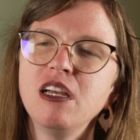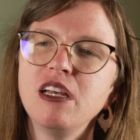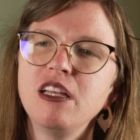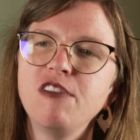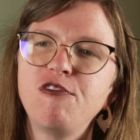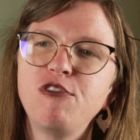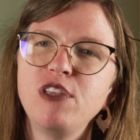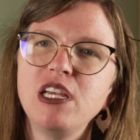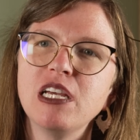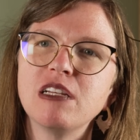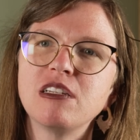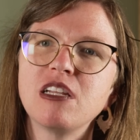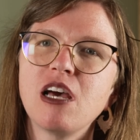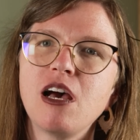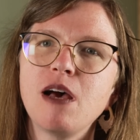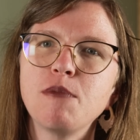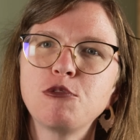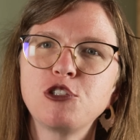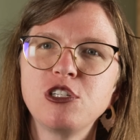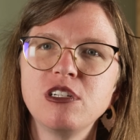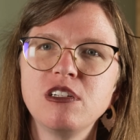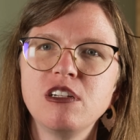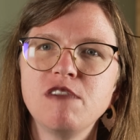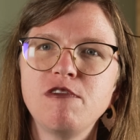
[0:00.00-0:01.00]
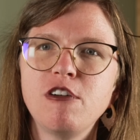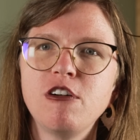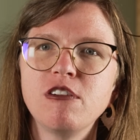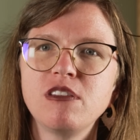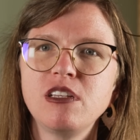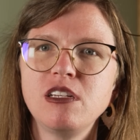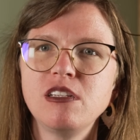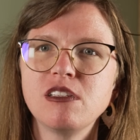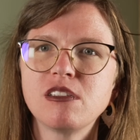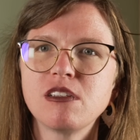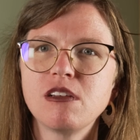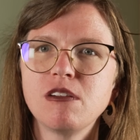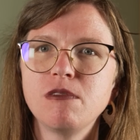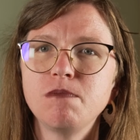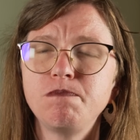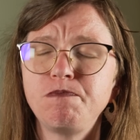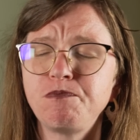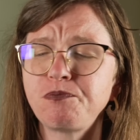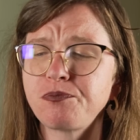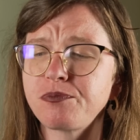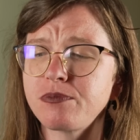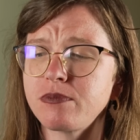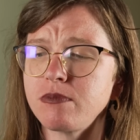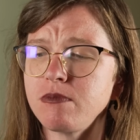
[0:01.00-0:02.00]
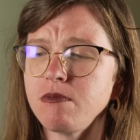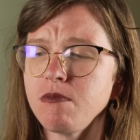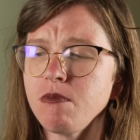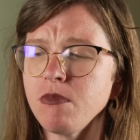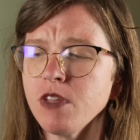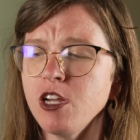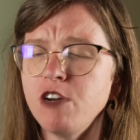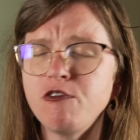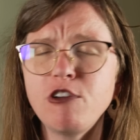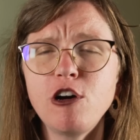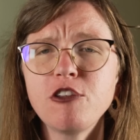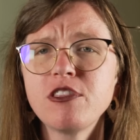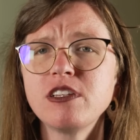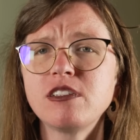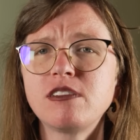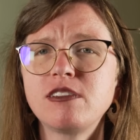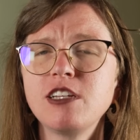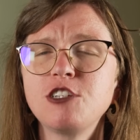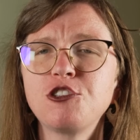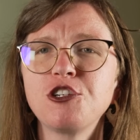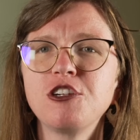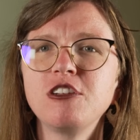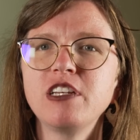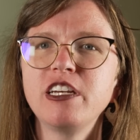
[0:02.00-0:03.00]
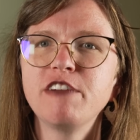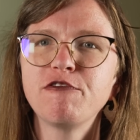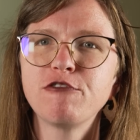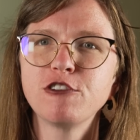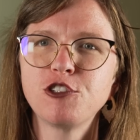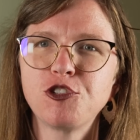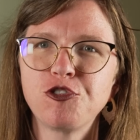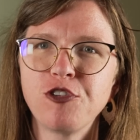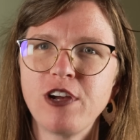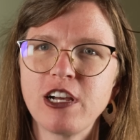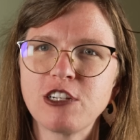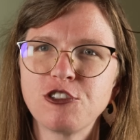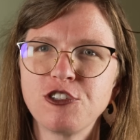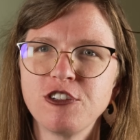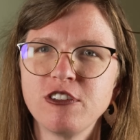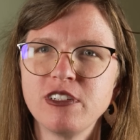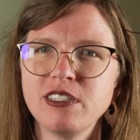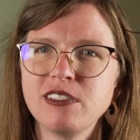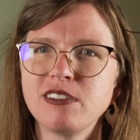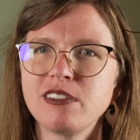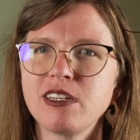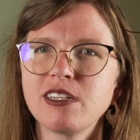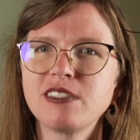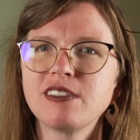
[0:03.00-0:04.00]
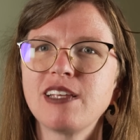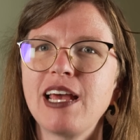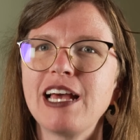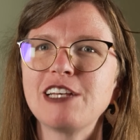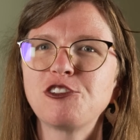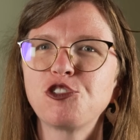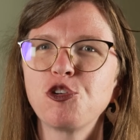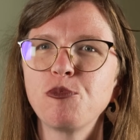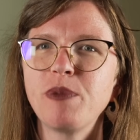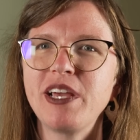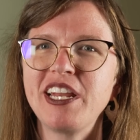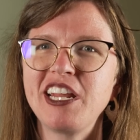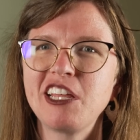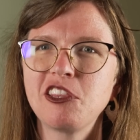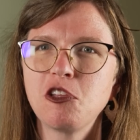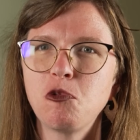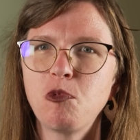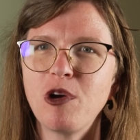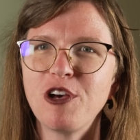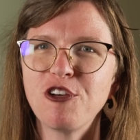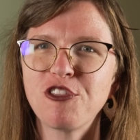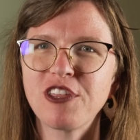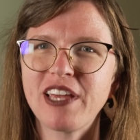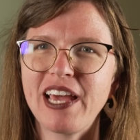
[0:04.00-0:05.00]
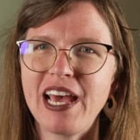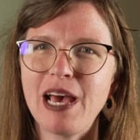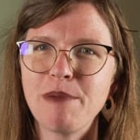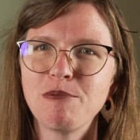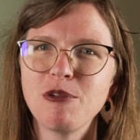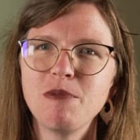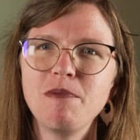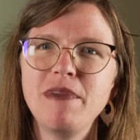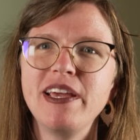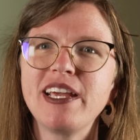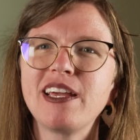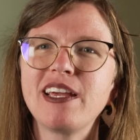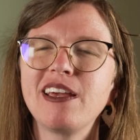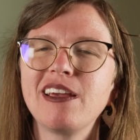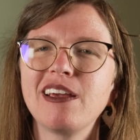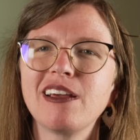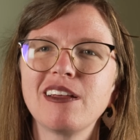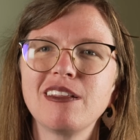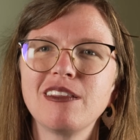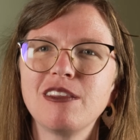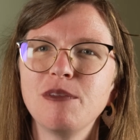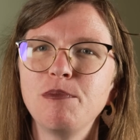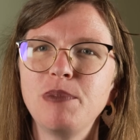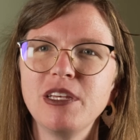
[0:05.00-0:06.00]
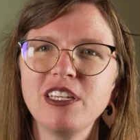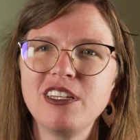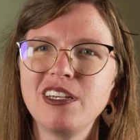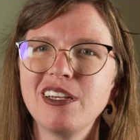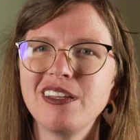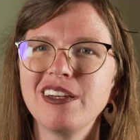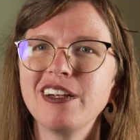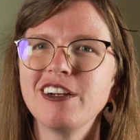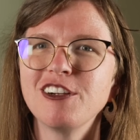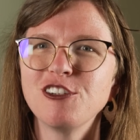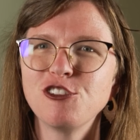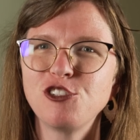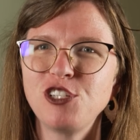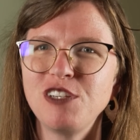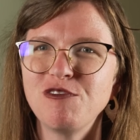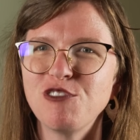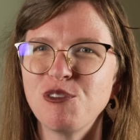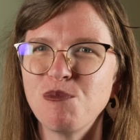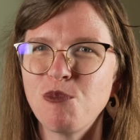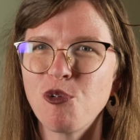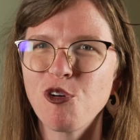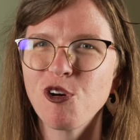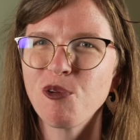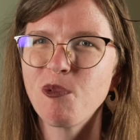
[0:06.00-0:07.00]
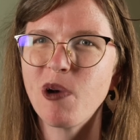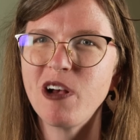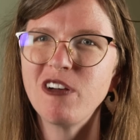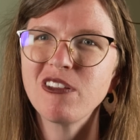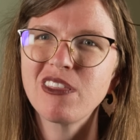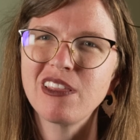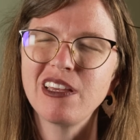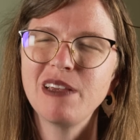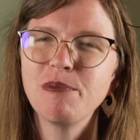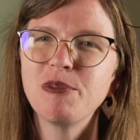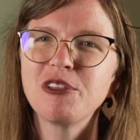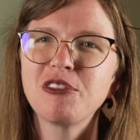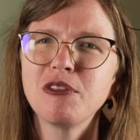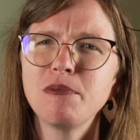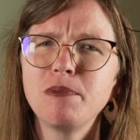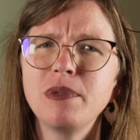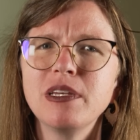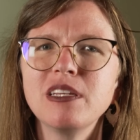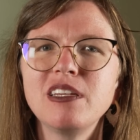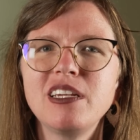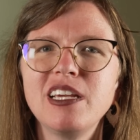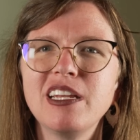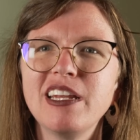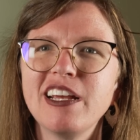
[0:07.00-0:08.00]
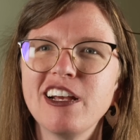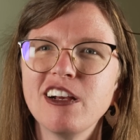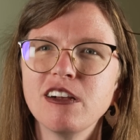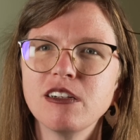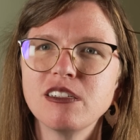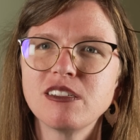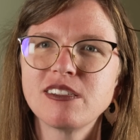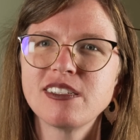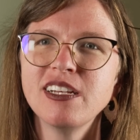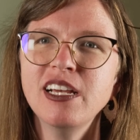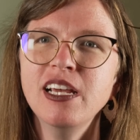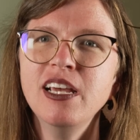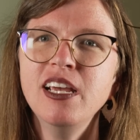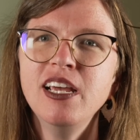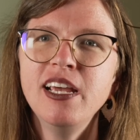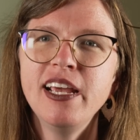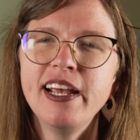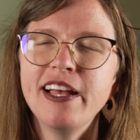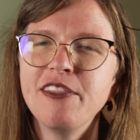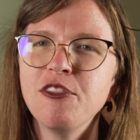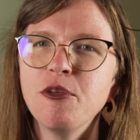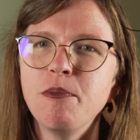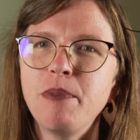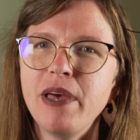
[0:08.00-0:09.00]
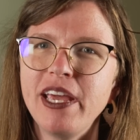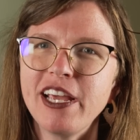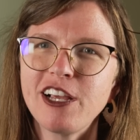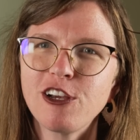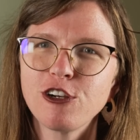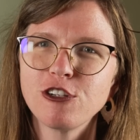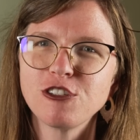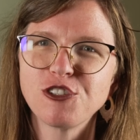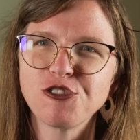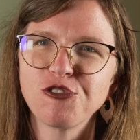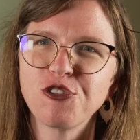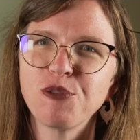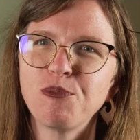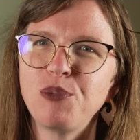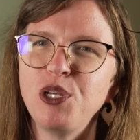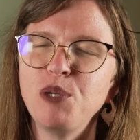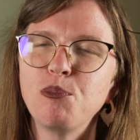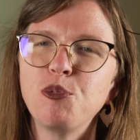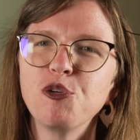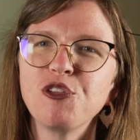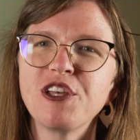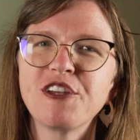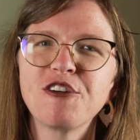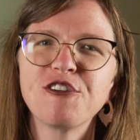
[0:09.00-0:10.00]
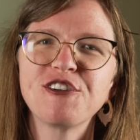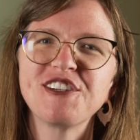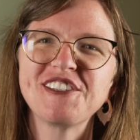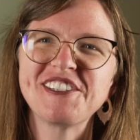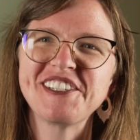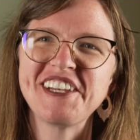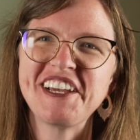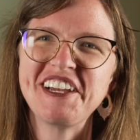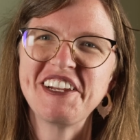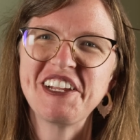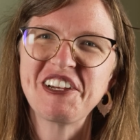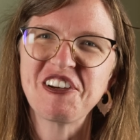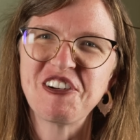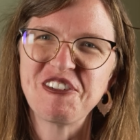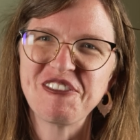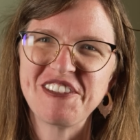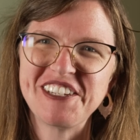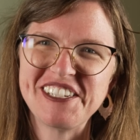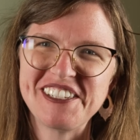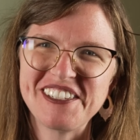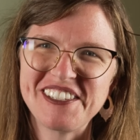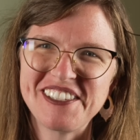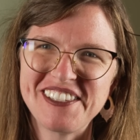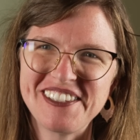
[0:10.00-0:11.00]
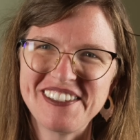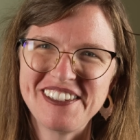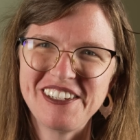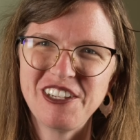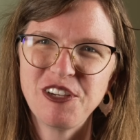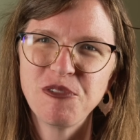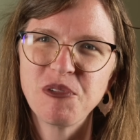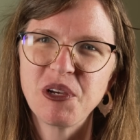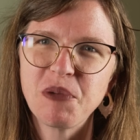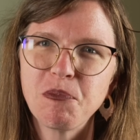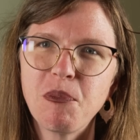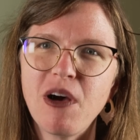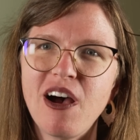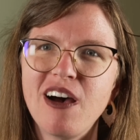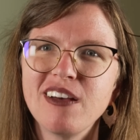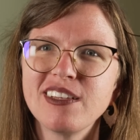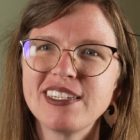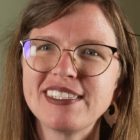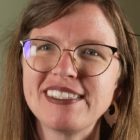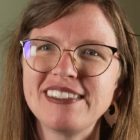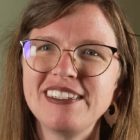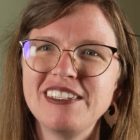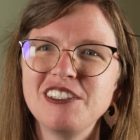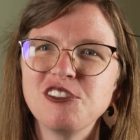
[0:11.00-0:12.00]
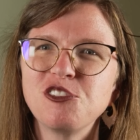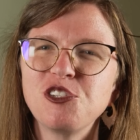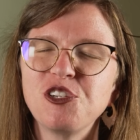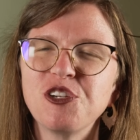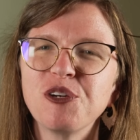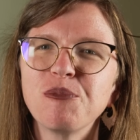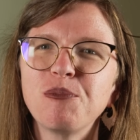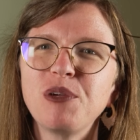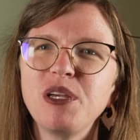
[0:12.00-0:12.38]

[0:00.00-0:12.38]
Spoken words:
of the adoption of all these of all this digital infrastructure is exacerbating the wealth gap and making the billionaires even more wealthy. But the billionaires and the bankers are the people that are designing all these UN policies.